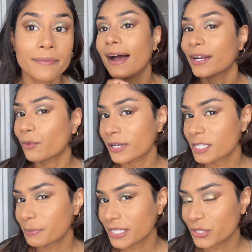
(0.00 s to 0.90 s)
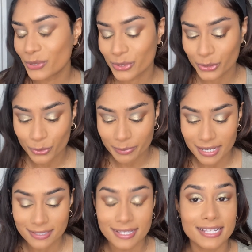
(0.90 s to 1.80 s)
I don't want to speak too soon
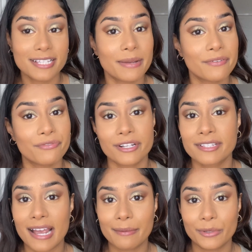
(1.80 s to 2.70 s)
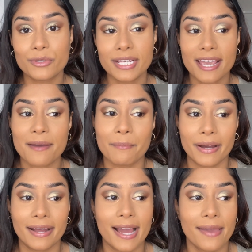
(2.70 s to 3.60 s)
because this is my first time using it,
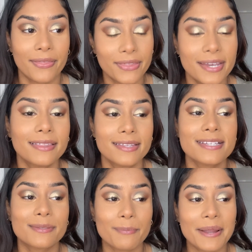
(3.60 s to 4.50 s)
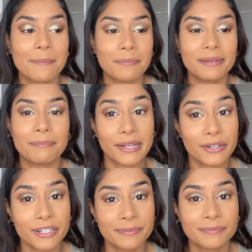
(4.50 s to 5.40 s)
but I think this might be
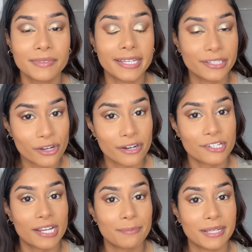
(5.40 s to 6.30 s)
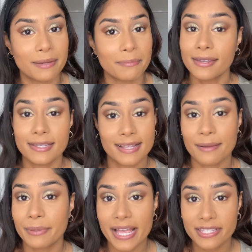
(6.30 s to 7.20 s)
better than Tarte Shape Tape. Is that
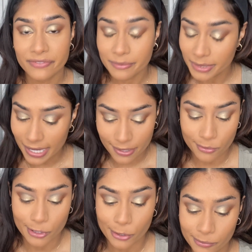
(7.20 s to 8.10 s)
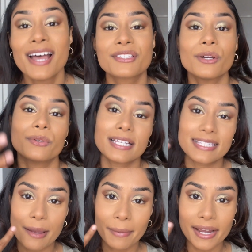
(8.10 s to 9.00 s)
blasphemy? I don't know. So to
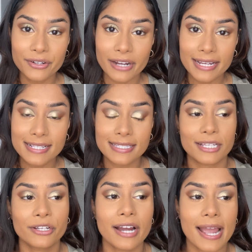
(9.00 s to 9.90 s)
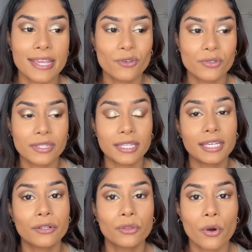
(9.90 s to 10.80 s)
set my under eye concealer, I use the
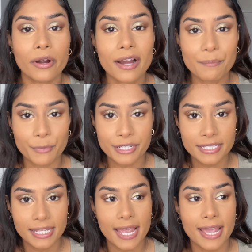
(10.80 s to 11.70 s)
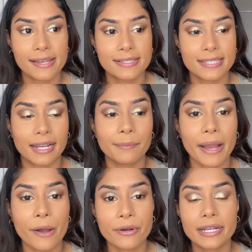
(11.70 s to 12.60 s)
Laura Mercier setting
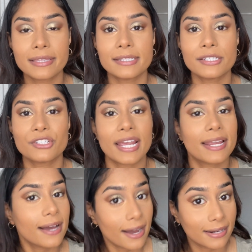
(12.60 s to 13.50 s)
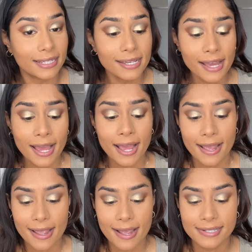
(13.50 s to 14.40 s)
powder in the shade Honey.
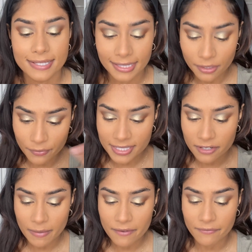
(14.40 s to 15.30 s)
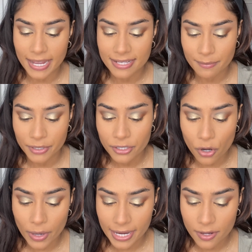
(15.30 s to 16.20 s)
And to set the rest of my face, I'm gonna go
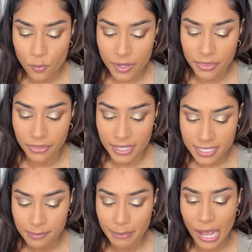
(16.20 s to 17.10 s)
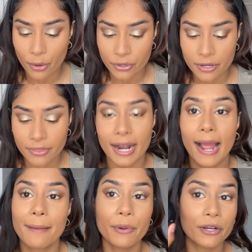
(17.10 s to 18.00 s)
in with this powder that
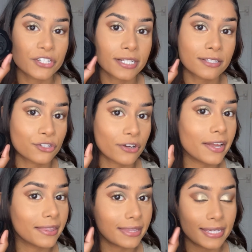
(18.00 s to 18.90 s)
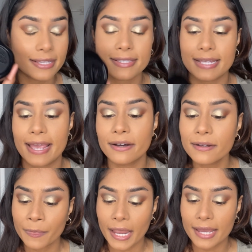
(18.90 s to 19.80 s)
I purchased during the
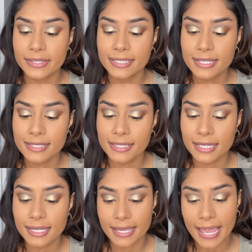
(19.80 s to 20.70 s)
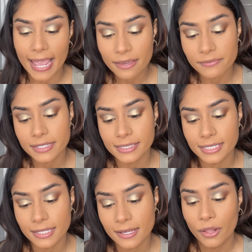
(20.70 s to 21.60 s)
sale. And this is the
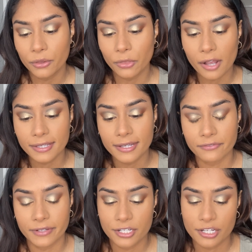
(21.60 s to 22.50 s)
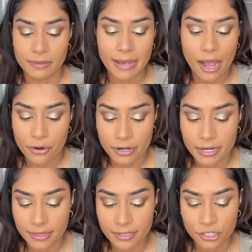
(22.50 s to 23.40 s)
KVD Lock-It Finishing Powder
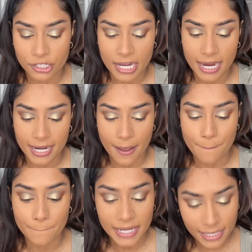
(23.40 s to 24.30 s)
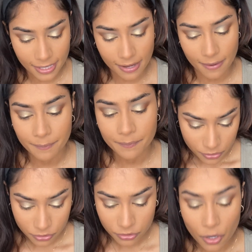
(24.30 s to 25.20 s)
in the shade Medium.
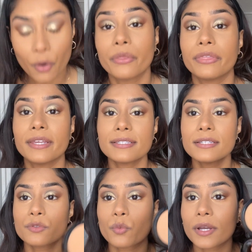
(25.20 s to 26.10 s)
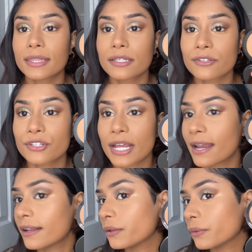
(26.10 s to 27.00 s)
So this is what the
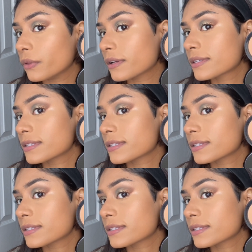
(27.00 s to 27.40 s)
shade looks